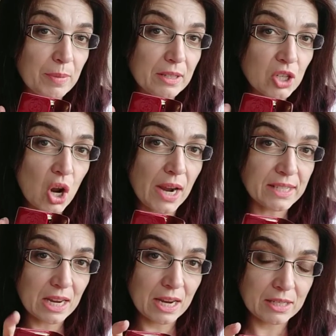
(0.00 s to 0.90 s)
bit
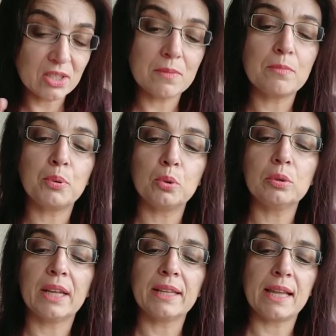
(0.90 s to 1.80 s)
tight and
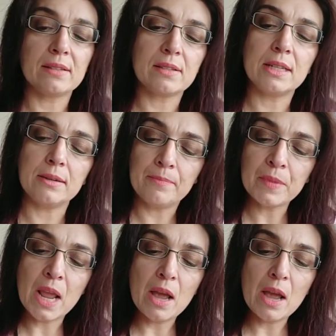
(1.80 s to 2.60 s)
pull against it.